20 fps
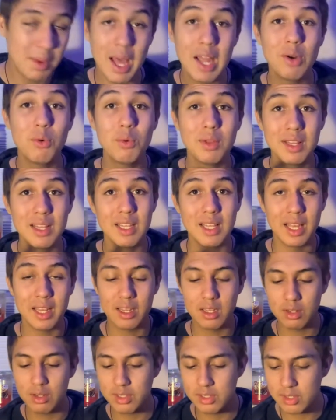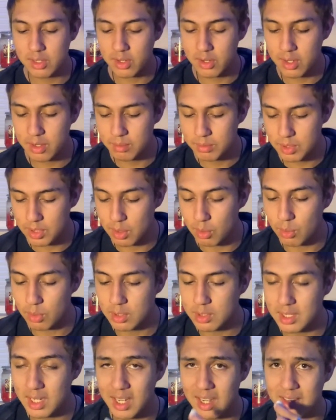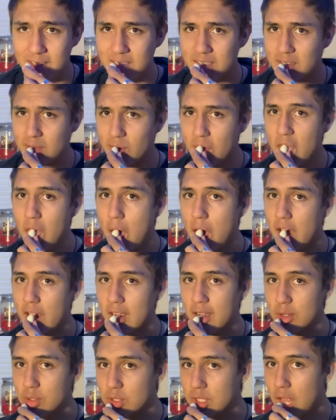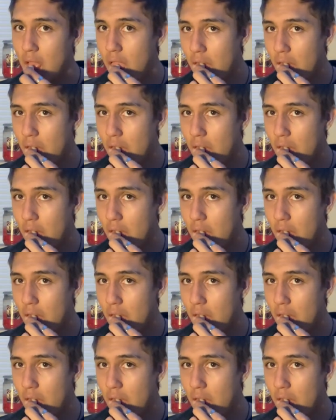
I don't really like cookies and cream, so we'll see how this goes.